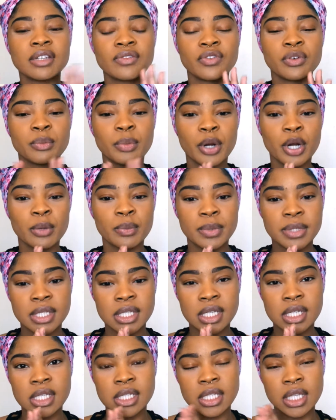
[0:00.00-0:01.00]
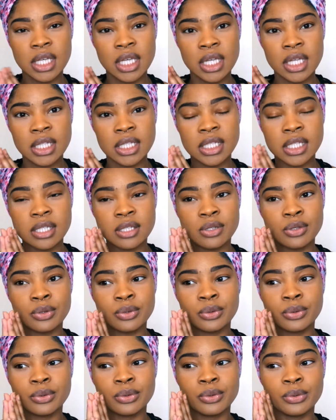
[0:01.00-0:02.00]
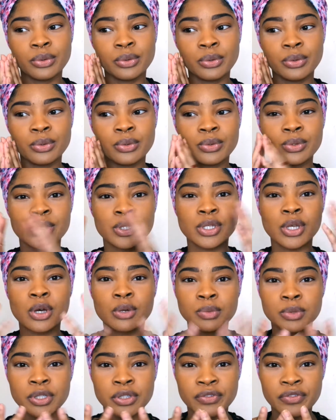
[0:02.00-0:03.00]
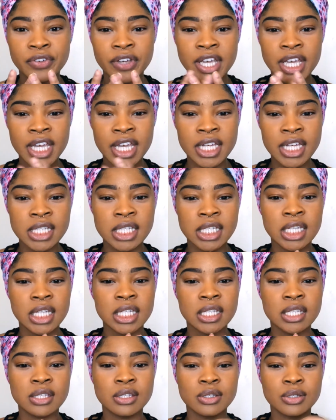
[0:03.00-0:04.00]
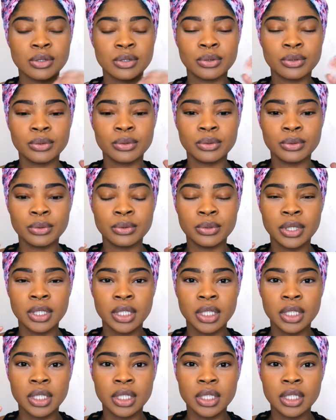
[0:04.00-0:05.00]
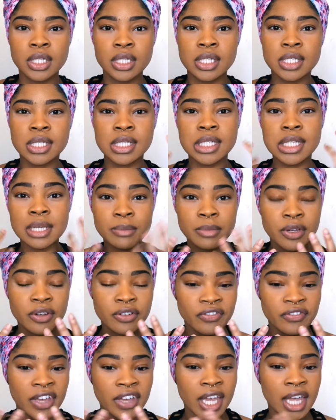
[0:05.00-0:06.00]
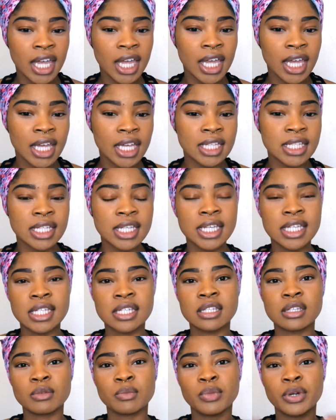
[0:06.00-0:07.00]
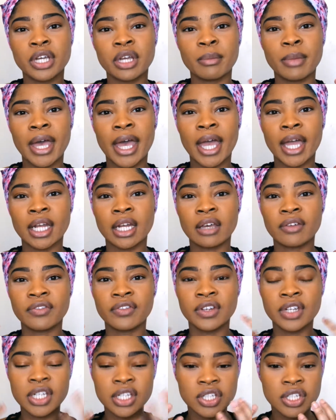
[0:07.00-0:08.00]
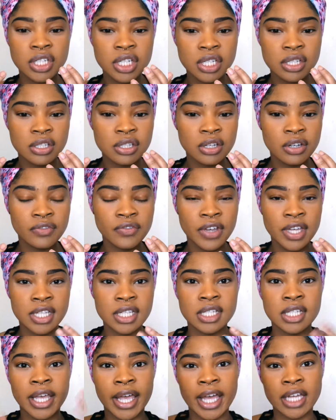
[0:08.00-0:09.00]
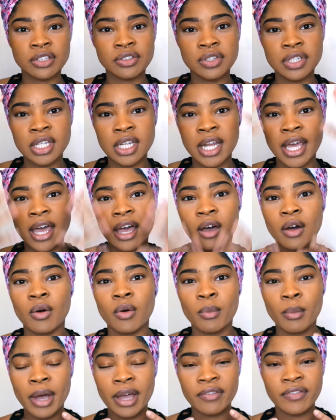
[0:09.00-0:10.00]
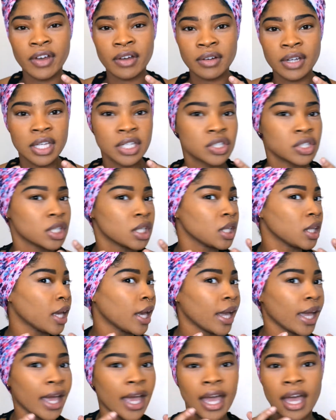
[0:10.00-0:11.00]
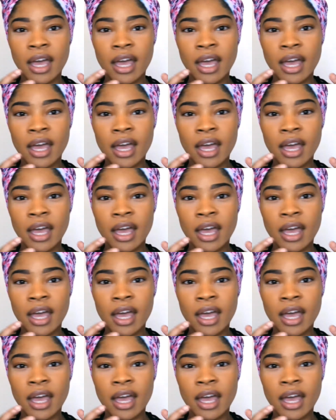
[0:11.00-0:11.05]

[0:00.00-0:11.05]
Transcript: different purposes. It's to sculpt your face, it's to slim your face, it's to bring back definition into your face. Like as you see now, my foundation, like